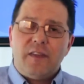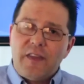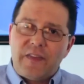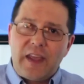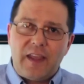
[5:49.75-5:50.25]

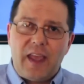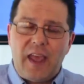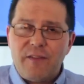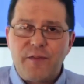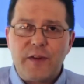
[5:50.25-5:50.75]
that
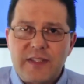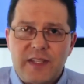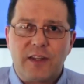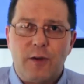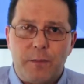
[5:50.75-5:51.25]
every
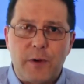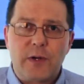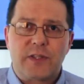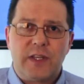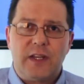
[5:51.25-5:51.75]
single
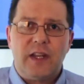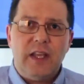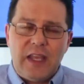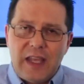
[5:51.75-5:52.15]
person